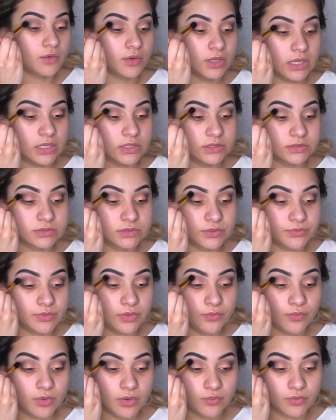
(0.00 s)
Okay, so
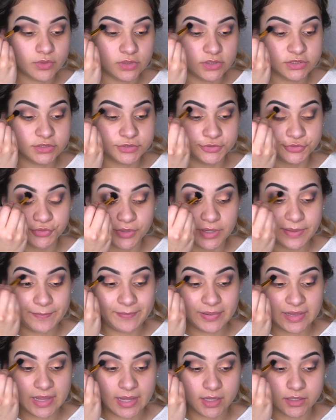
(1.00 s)
we went with a straight
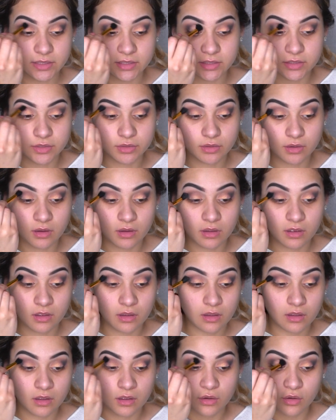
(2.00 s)
black here
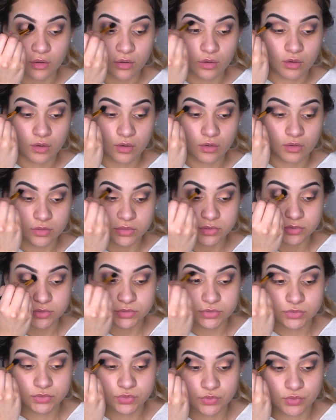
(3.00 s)

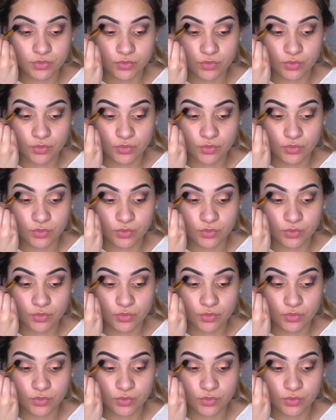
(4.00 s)
to